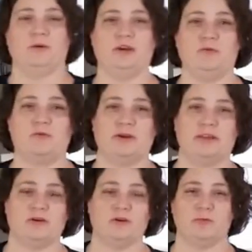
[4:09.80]
when you bring
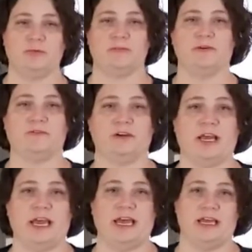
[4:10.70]
the hoop above your
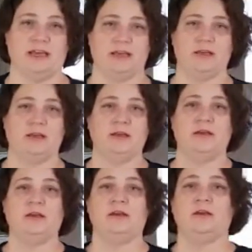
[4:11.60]
head
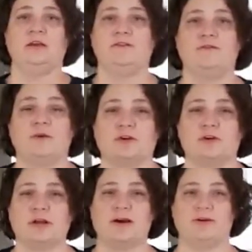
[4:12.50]
for
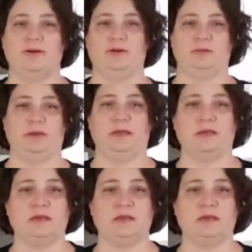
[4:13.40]
crown hooping.